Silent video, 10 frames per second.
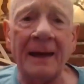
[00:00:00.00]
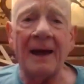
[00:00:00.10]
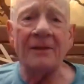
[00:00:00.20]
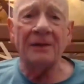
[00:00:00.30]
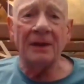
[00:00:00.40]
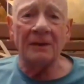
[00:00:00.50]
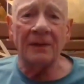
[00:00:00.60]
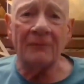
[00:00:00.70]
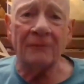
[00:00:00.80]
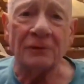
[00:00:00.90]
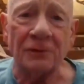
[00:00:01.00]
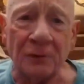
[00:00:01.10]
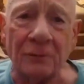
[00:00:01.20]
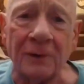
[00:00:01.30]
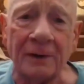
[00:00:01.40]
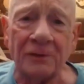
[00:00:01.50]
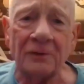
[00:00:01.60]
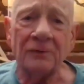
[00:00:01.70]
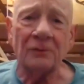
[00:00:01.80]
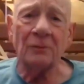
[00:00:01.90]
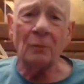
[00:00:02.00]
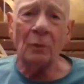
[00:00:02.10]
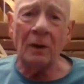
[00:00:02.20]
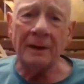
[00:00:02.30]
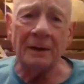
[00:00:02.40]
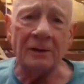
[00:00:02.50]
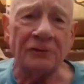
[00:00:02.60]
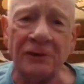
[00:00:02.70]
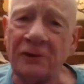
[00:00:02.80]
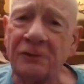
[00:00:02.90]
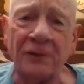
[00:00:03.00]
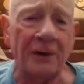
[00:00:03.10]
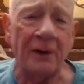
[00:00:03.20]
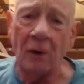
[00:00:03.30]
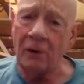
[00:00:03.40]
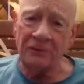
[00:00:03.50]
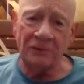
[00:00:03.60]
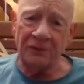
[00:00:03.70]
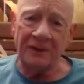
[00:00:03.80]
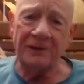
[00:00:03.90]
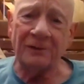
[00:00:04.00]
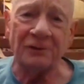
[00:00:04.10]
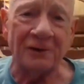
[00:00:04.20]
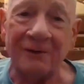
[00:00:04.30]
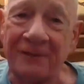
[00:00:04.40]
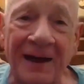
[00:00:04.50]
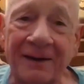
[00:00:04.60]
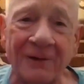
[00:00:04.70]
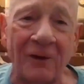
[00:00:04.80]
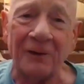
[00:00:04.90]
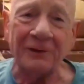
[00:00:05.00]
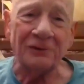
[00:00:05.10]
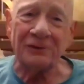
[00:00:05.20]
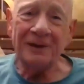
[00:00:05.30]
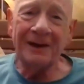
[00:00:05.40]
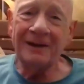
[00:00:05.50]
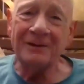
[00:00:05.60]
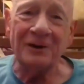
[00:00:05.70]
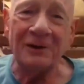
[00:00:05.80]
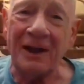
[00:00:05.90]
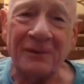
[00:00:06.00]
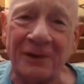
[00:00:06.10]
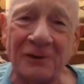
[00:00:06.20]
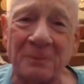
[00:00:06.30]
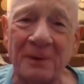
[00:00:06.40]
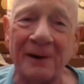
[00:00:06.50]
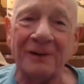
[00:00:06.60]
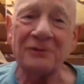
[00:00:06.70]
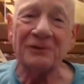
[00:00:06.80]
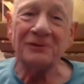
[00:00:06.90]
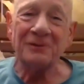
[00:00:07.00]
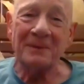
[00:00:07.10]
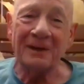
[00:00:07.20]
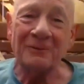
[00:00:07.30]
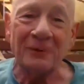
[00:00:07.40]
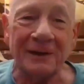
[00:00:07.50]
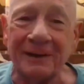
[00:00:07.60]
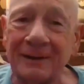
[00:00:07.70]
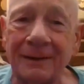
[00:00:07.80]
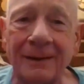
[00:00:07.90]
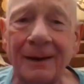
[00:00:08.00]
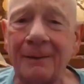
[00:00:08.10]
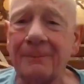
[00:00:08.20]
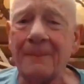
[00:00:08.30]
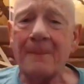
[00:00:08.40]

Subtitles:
And I think that for 2 reasons. One is just very hard to think yourself out of all these near-death experiences. I mean, really,